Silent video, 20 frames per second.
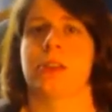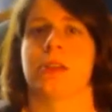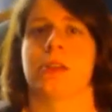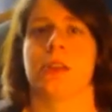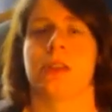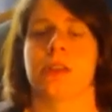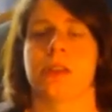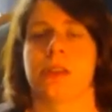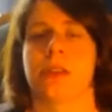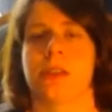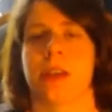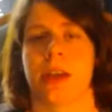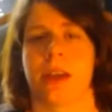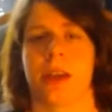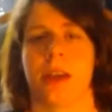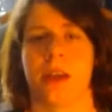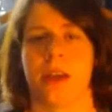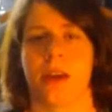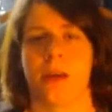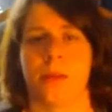consultants that
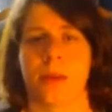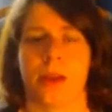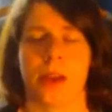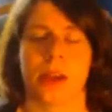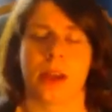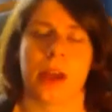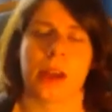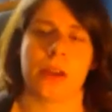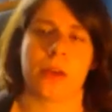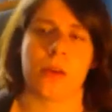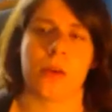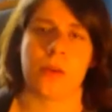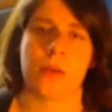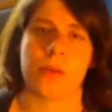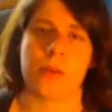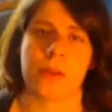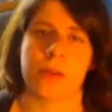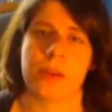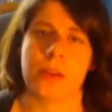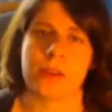can come in and kind of go
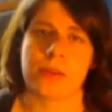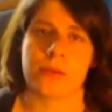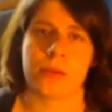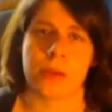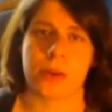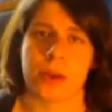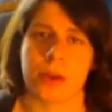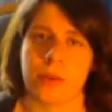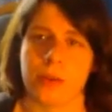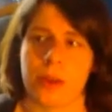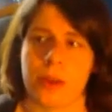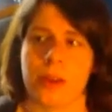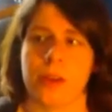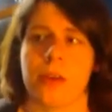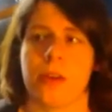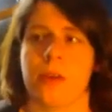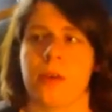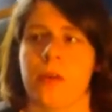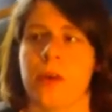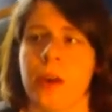over things with
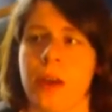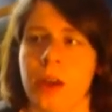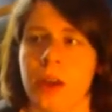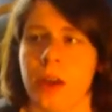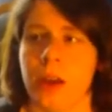you.